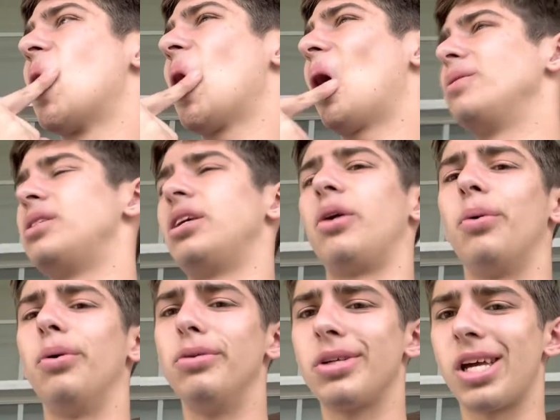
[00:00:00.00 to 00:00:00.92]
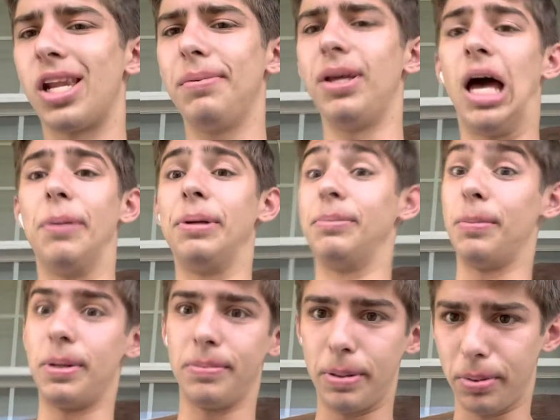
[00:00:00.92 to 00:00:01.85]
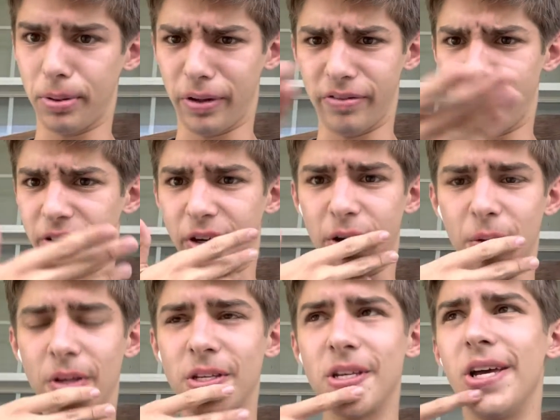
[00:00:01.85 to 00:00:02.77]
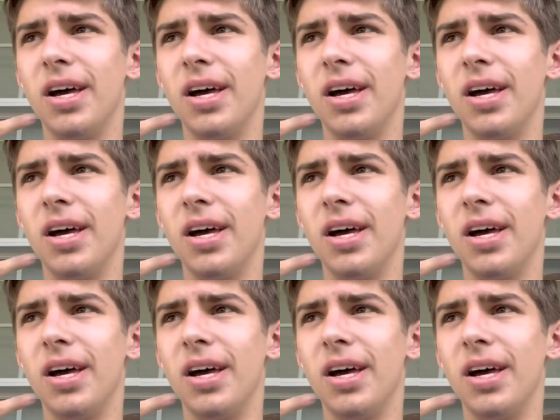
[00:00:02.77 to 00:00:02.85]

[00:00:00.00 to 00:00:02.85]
I was thinking, well, who's it going to be? I mean, maybe people have already known this.